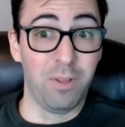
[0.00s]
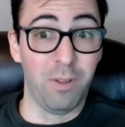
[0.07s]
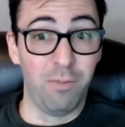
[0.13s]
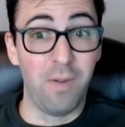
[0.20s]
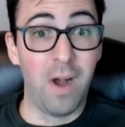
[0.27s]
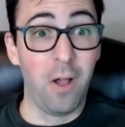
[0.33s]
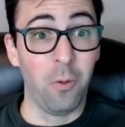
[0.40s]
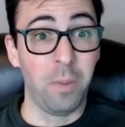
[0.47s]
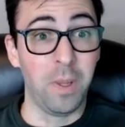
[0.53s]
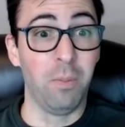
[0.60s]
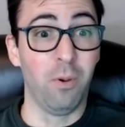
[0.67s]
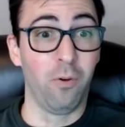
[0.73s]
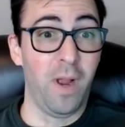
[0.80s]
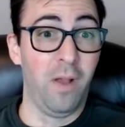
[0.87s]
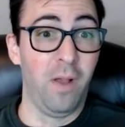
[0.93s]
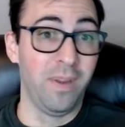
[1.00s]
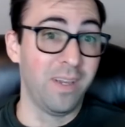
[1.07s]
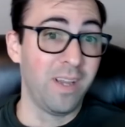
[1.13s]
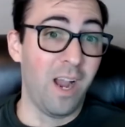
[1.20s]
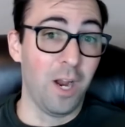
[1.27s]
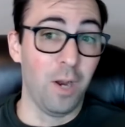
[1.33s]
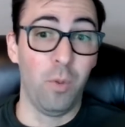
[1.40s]
follow people around the
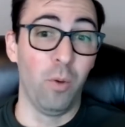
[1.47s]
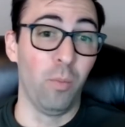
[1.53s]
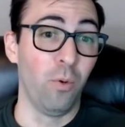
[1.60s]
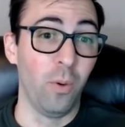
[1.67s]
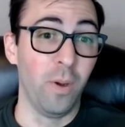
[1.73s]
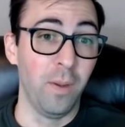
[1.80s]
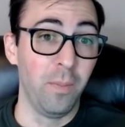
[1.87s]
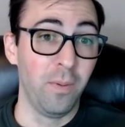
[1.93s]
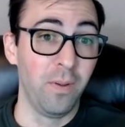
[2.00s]
entire mobile web.